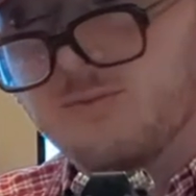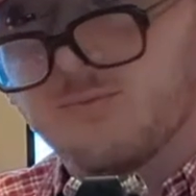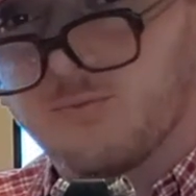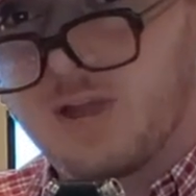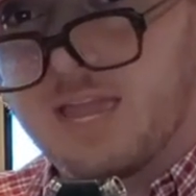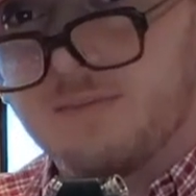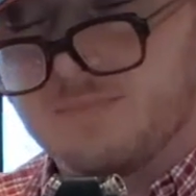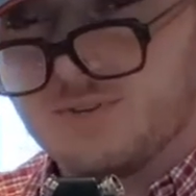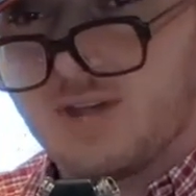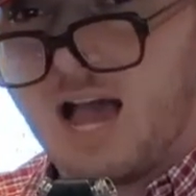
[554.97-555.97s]

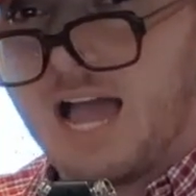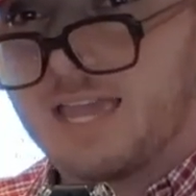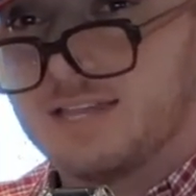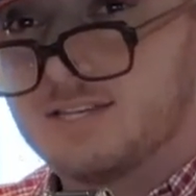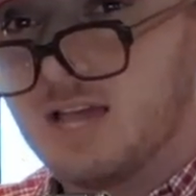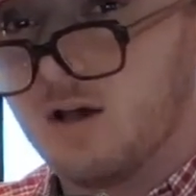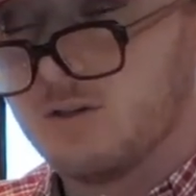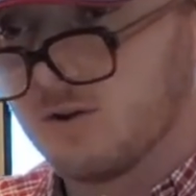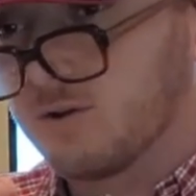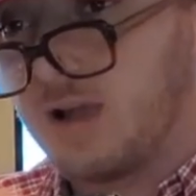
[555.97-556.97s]
frames, I can tell
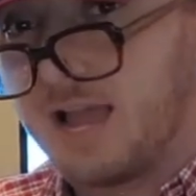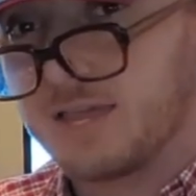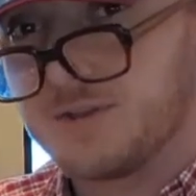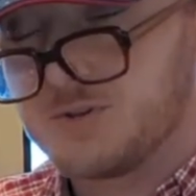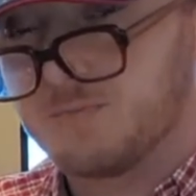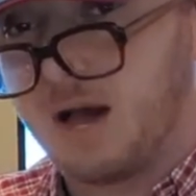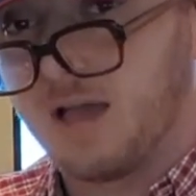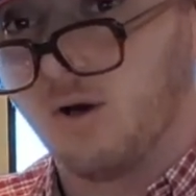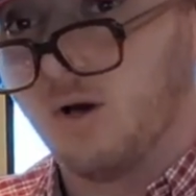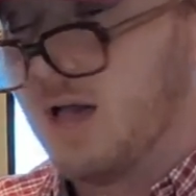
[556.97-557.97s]
you're cracking a
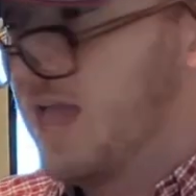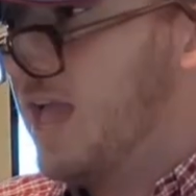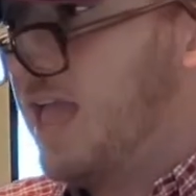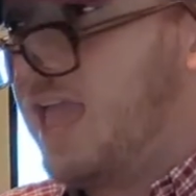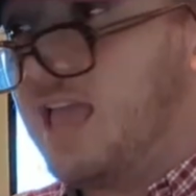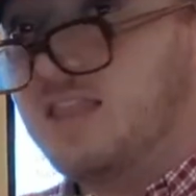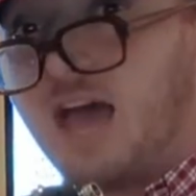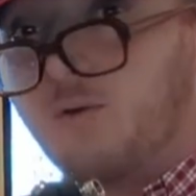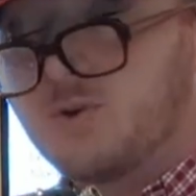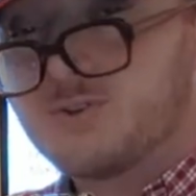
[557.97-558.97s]
smile. And
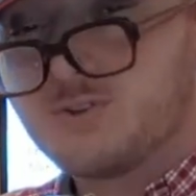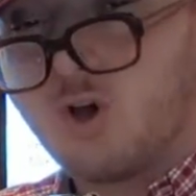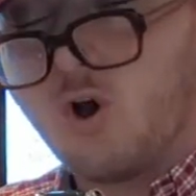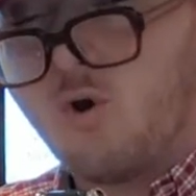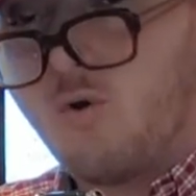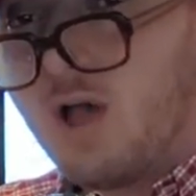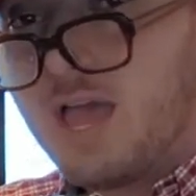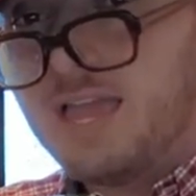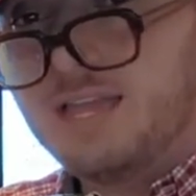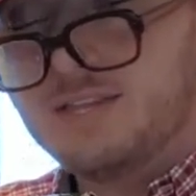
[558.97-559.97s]
that was so
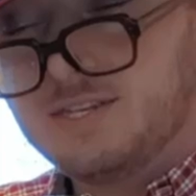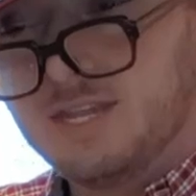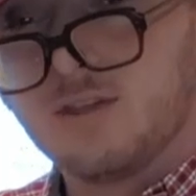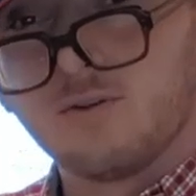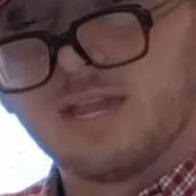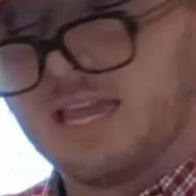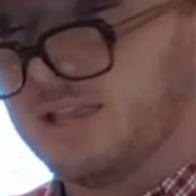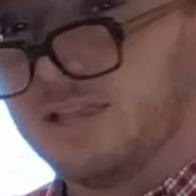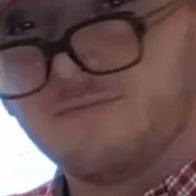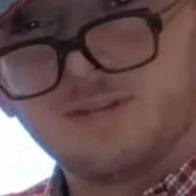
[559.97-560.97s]
endearing. It
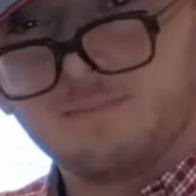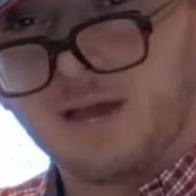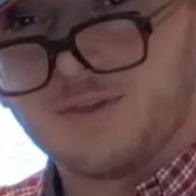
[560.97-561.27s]
lifted my